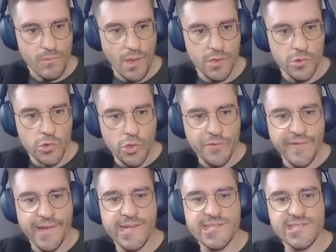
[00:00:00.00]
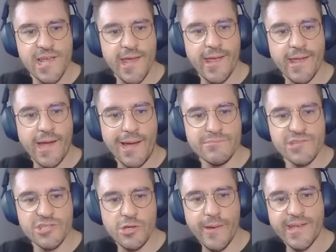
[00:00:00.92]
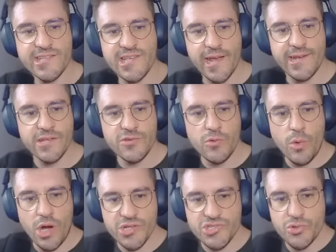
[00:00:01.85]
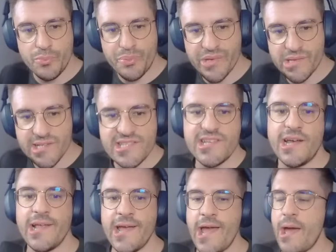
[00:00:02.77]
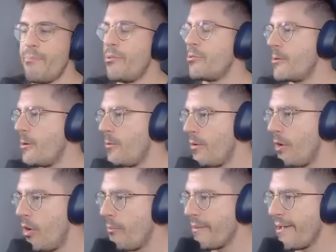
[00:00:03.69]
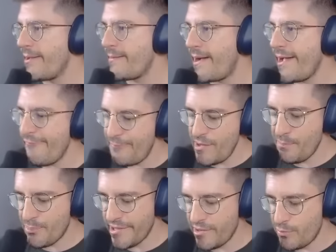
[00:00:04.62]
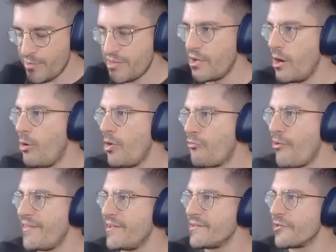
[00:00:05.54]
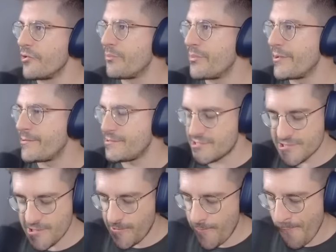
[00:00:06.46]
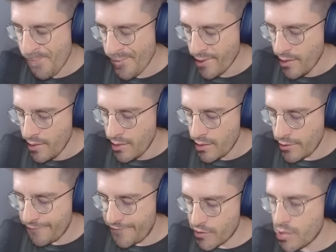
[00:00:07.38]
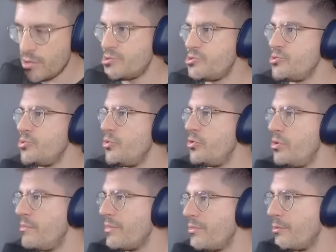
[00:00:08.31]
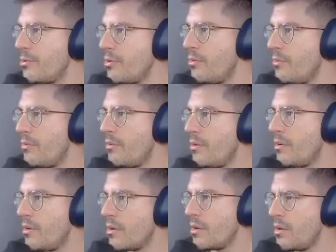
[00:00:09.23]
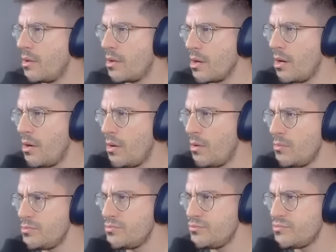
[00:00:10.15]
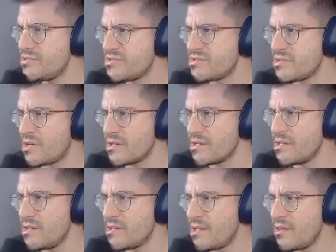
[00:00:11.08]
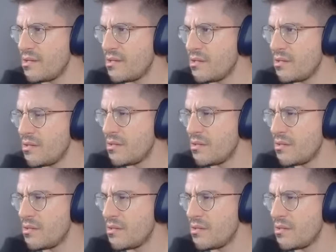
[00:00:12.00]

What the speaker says: Lugdid is saying, I'm so excited to watch you build the CLI app on Go. Oh man, I've been played with Go already a little bit. So if we go to Nuno Maduro, Go start kit, I think.